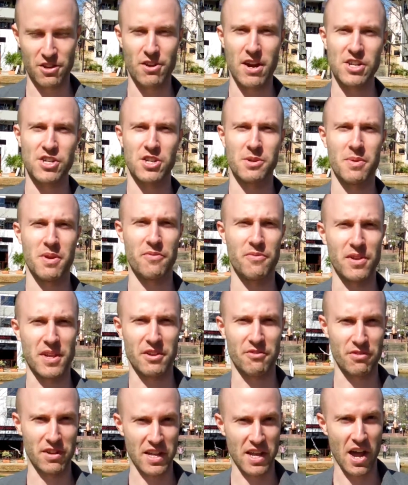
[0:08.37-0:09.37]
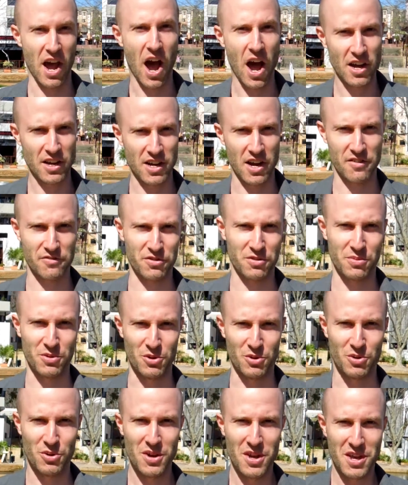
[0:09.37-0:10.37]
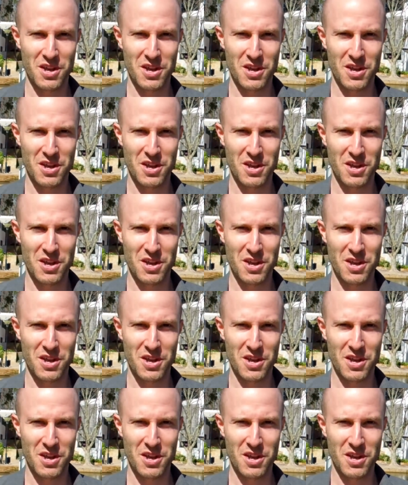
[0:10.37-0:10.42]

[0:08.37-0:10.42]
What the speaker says: you're actually going to be feeling really uncomfortable